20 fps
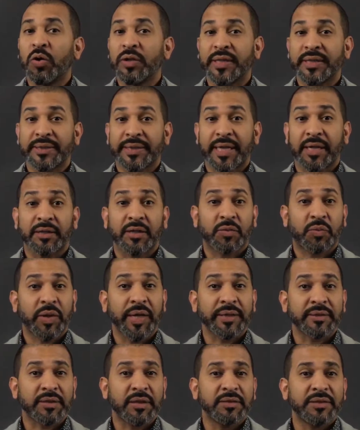or discounted
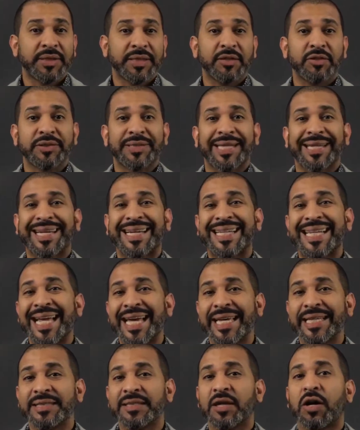rates on deals that
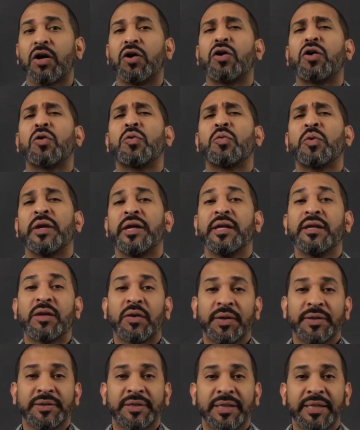clients are
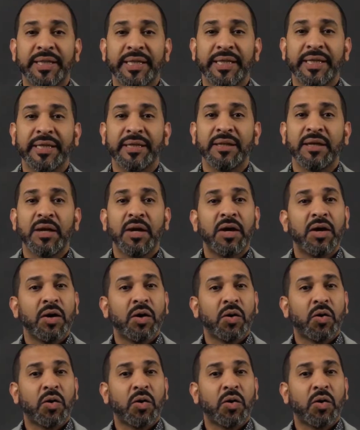already going to need,